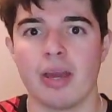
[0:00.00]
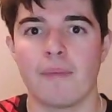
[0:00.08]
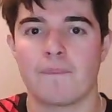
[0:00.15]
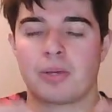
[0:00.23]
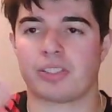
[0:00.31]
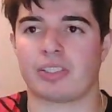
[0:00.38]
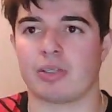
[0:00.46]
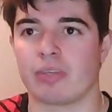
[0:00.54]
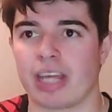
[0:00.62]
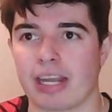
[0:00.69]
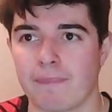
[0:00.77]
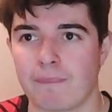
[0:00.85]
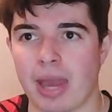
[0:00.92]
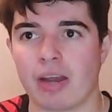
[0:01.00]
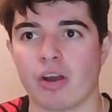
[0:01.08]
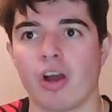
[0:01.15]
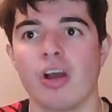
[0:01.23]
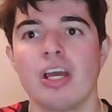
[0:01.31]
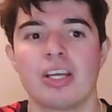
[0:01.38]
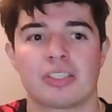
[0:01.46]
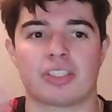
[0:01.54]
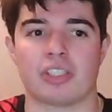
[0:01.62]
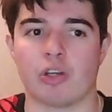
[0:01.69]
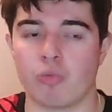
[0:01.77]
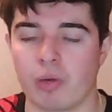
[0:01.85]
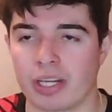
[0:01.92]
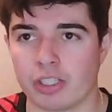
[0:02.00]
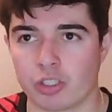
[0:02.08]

but still getting better, still winning